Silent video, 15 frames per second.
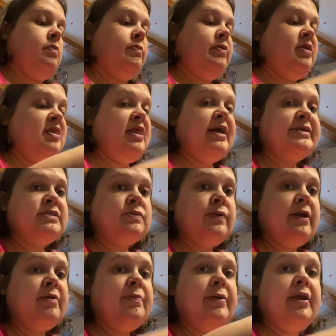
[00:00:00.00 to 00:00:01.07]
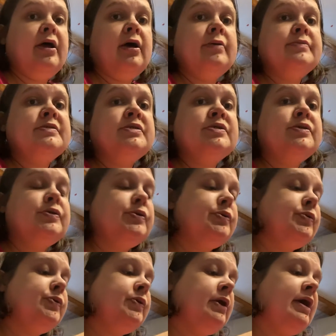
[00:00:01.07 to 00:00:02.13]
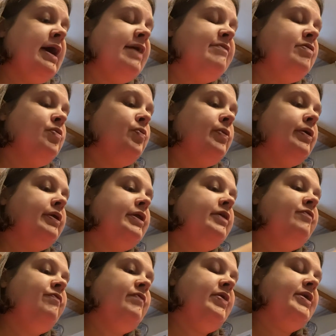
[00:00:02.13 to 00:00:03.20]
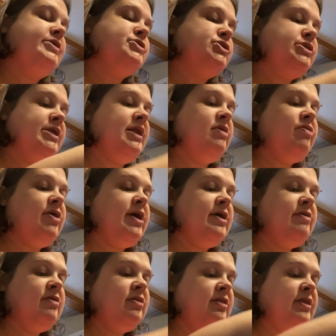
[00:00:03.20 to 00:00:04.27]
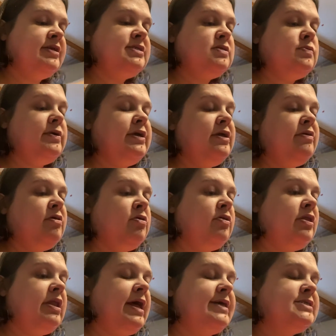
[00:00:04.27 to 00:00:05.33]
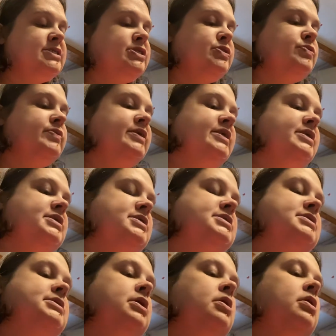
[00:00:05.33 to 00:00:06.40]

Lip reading: But that's what I've been up to. I haven't really finished anything this week or the last 2 weeks.